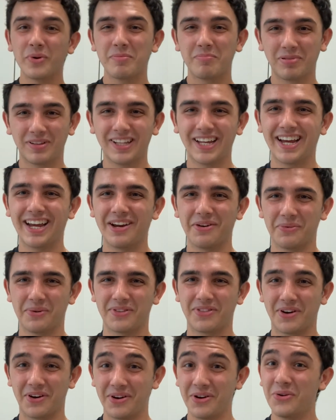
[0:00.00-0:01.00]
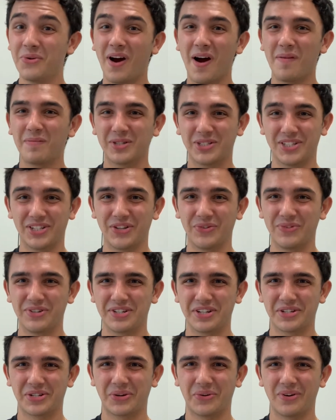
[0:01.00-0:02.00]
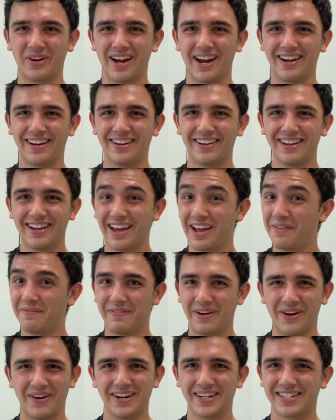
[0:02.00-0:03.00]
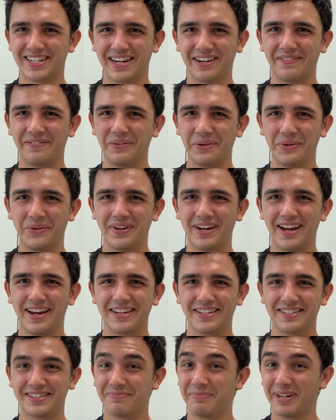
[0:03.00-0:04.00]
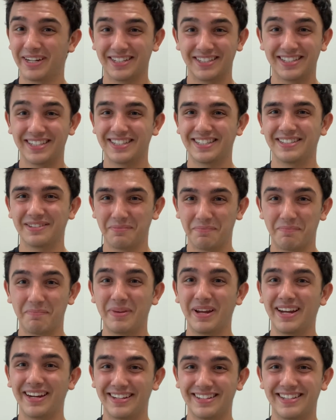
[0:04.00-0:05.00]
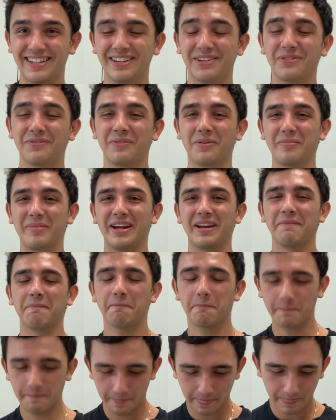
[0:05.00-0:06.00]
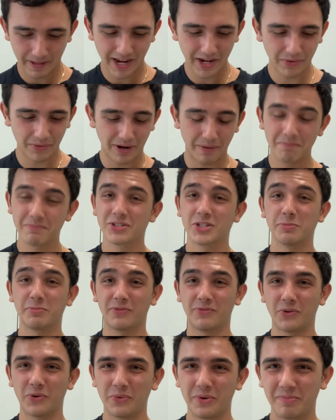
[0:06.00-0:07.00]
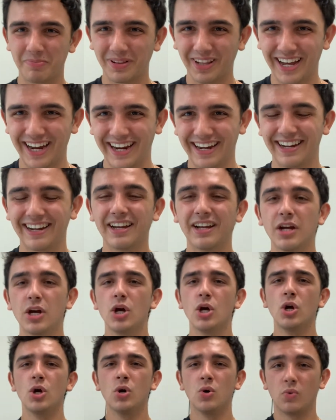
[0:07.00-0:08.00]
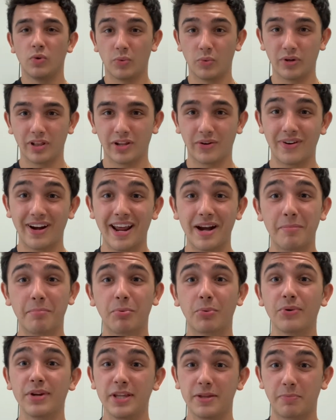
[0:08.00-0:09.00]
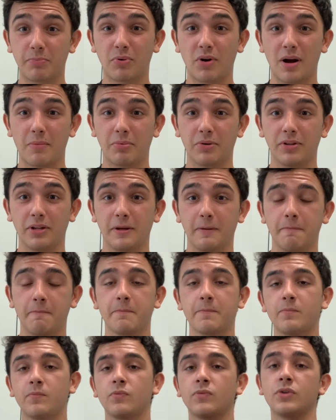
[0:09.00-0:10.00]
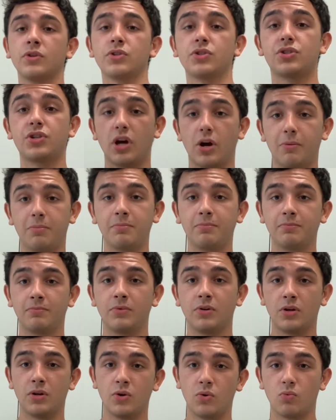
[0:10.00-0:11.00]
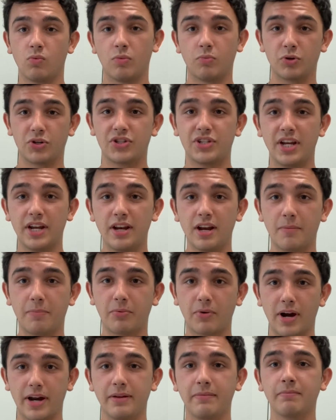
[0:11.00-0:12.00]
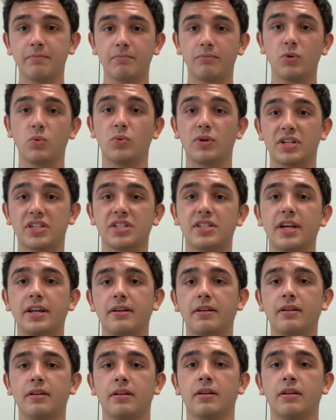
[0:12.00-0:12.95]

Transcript: play with our new embouchure that we just created, I'm very excited for you guys because this is a big deal for me. Anyway, so before we play, we want to learn how to breathe properly. So when we're sitting upright, we want to sit